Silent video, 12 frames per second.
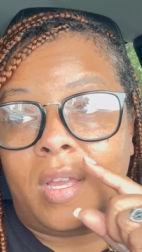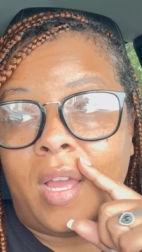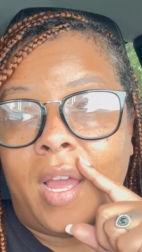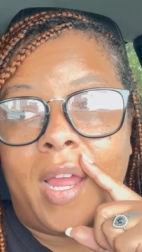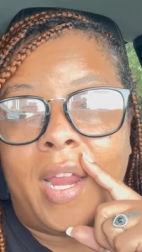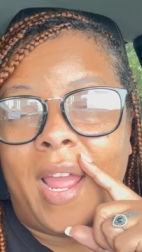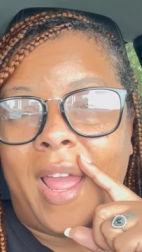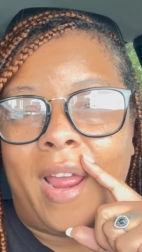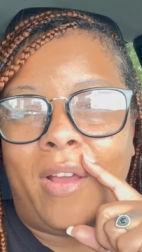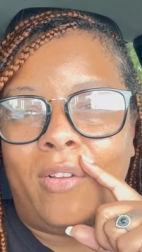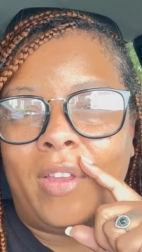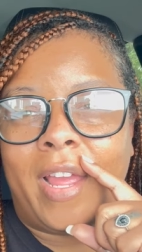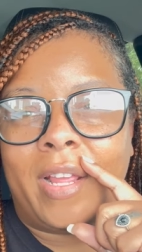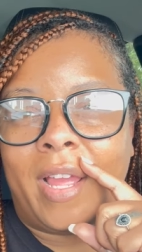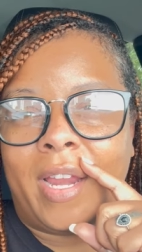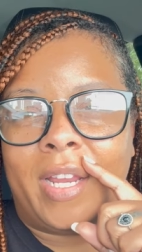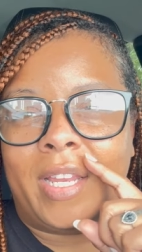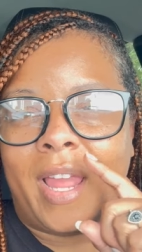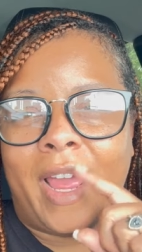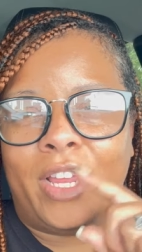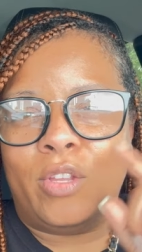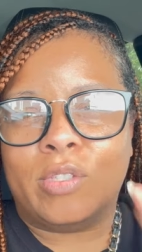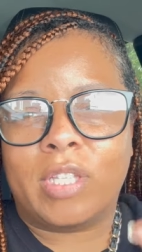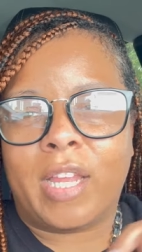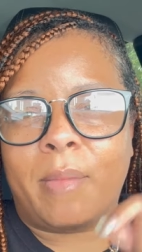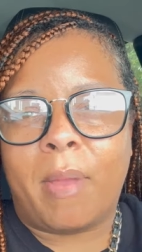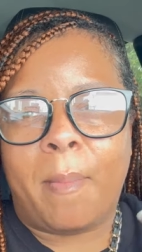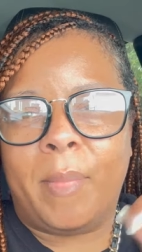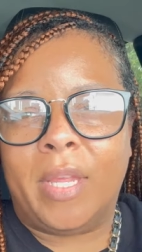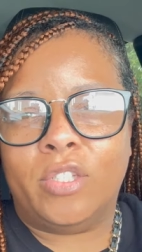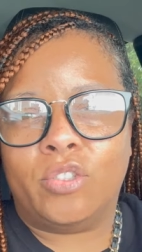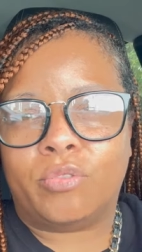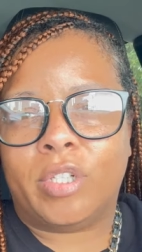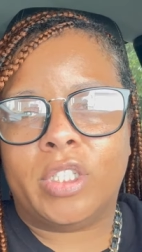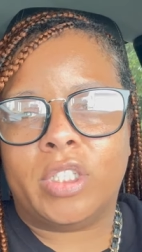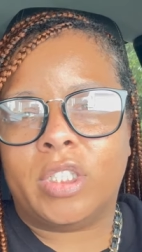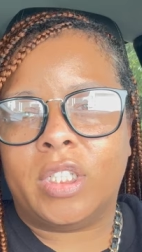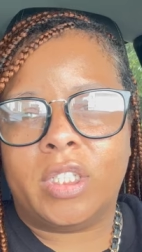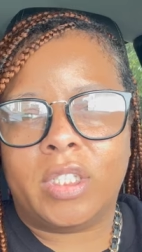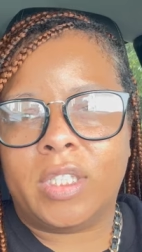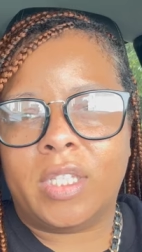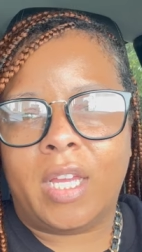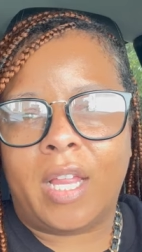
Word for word: I used to like my meat drenched and stuff.